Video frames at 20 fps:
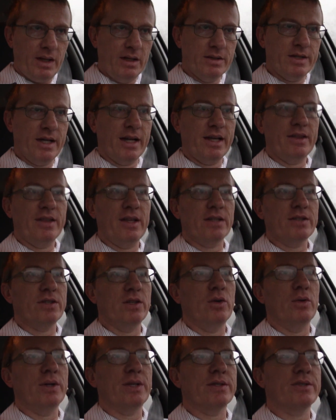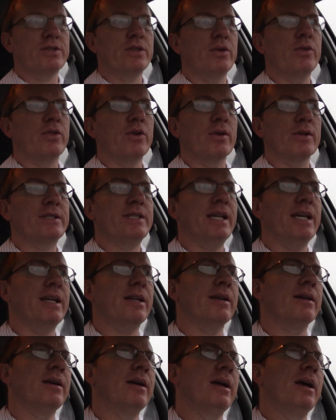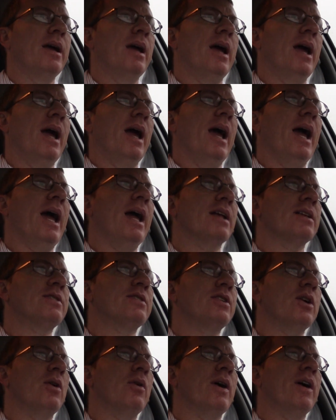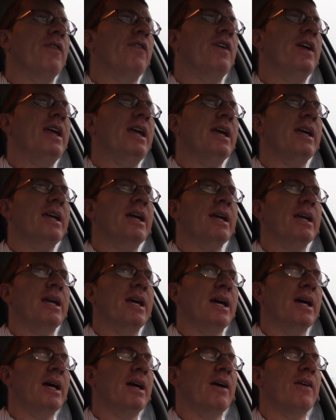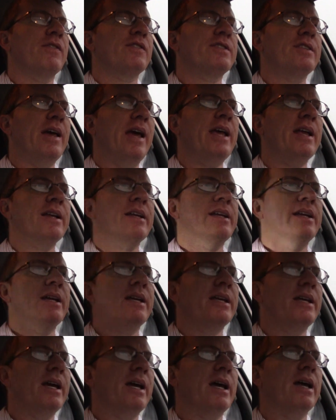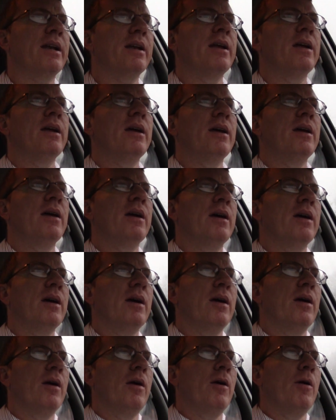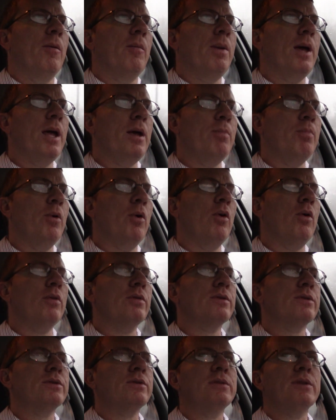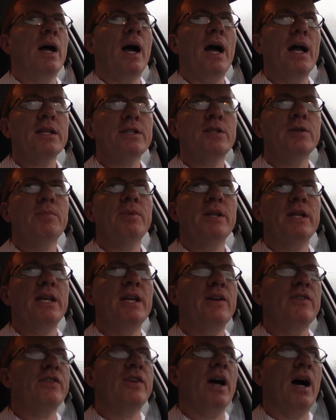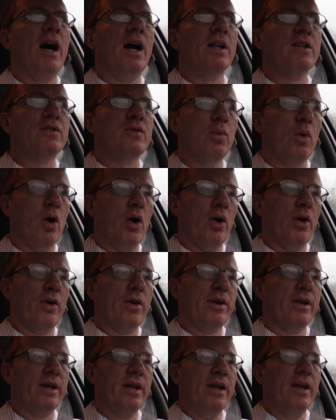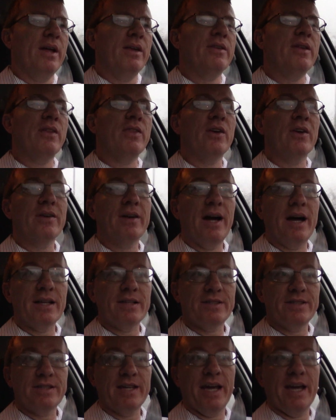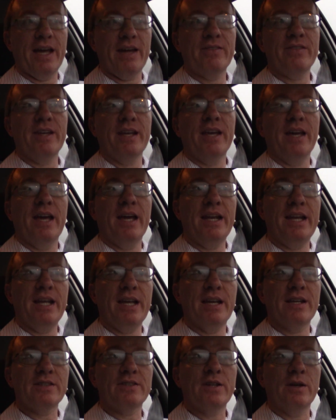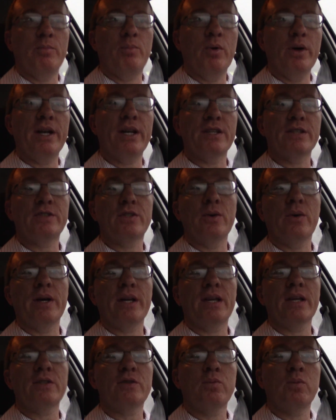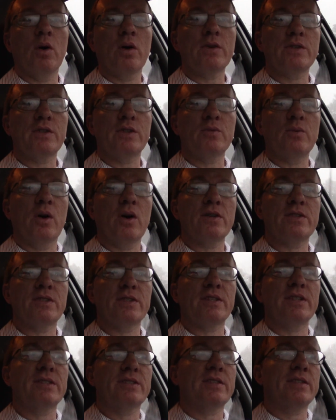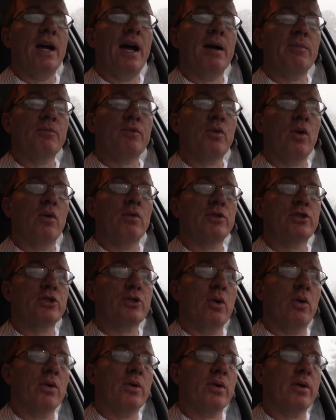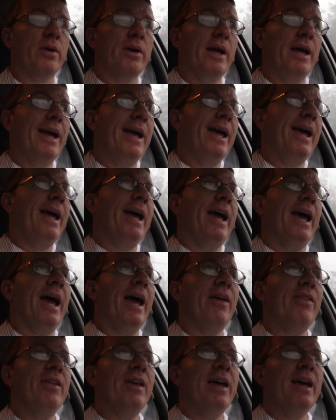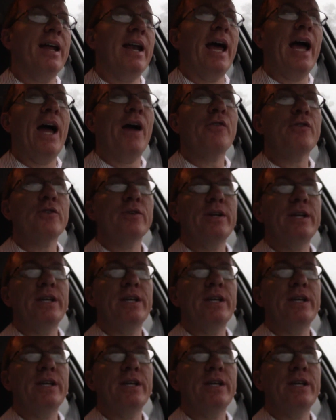2 Thessalonians 2.13. And so if he can get, if Satan can get people not to believe God's word, then they're not saved and he ends up winning. So it gets worse and worse as the time grows shorter and then after